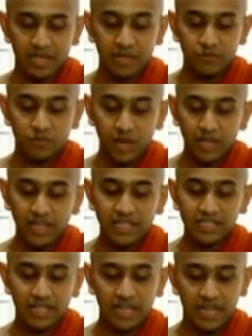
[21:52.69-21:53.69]
if one
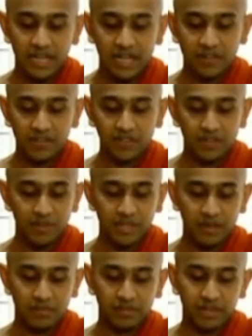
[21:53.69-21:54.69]
leads a lay life, he will
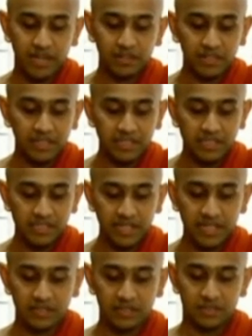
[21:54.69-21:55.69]
become a great religious
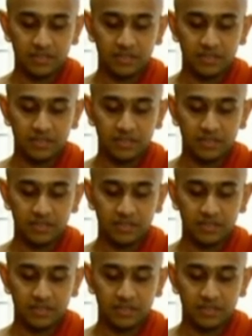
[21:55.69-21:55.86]
king.